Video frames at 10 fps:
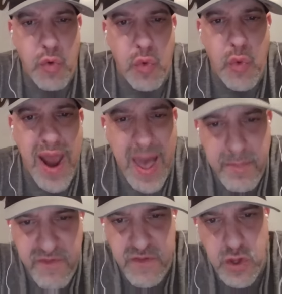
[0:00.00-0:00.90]

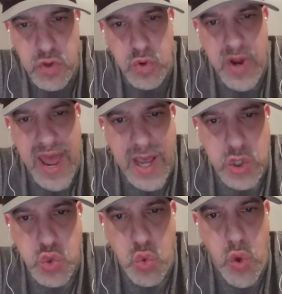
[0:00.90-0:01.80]
rap feud
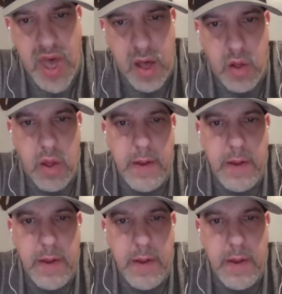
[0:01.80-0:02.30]
as well.